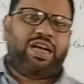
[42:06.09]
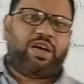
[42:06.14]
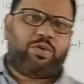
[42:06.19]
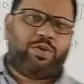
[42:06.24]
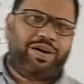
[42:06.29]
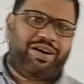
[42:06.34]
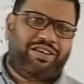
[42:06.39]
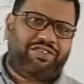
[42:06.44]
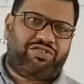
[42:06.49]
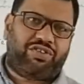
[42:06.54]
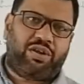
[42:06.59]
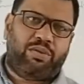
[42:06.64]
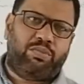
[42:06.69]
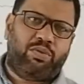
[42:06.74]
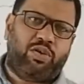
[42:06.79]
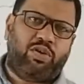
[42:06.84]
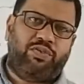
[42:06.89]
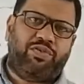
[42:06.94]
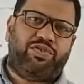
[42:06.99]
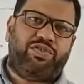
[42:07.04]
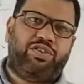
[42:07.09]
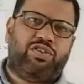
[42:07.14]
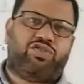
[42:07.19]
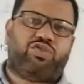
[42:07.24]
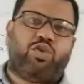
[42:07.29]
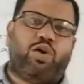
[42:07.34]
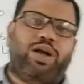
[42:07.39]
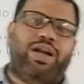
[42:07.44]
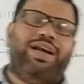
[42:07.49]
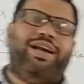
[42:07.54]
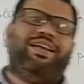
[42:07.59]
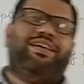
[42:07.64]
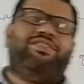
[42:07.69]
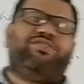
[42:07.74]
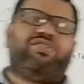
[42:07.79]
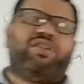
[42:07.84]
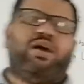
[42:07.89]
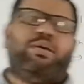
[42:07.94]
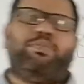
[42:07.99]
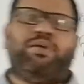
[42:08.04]
liquid is removed, the solid
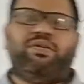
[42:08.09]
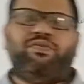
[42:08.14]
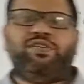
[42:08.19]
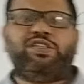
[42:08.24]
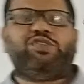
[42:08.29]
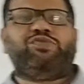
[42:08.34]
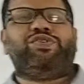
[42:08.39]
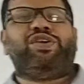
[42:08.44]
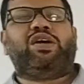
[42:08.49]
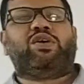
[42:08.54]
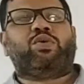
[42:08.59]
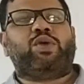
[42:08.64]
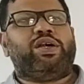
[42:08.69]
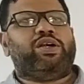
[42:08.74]
is rubber which we are